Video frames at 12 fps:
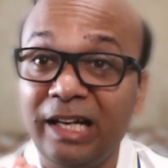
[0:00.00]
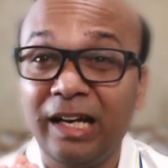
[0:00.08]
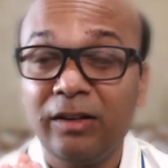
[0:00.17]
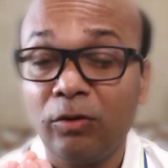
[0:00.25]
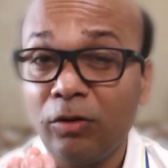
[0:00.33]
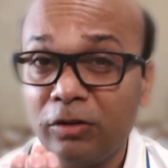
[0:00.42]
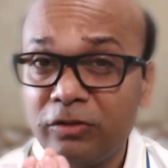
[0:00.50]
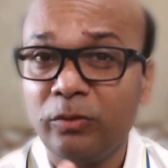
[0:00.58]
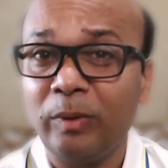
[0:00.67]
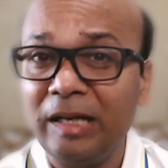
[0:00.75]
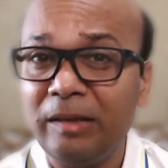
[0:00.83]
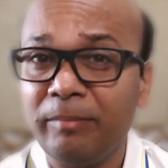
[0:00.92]
and also
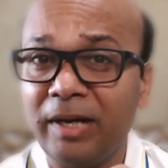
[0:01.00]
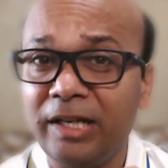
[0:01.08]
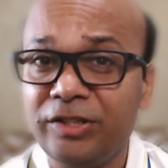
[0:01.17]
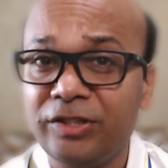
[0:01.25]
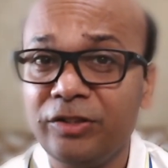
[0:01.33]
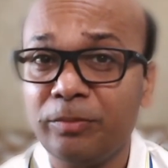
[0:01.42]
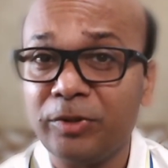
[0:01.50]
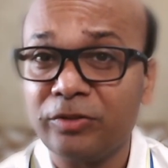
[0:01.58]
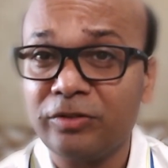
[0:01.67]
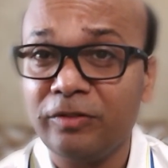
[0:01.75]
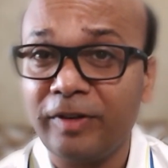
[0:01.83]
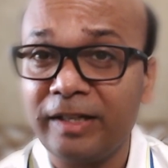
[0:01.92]
while managing your
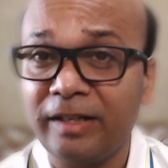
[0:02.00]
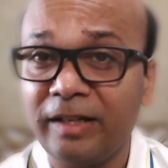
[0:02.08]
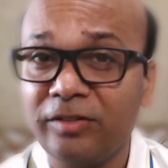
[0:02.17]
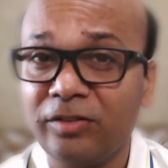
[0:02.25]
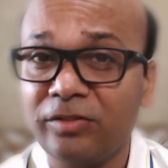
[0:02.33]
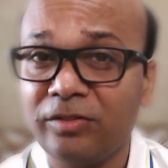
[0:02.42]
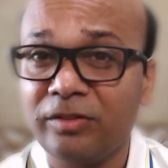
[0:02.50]
personal finances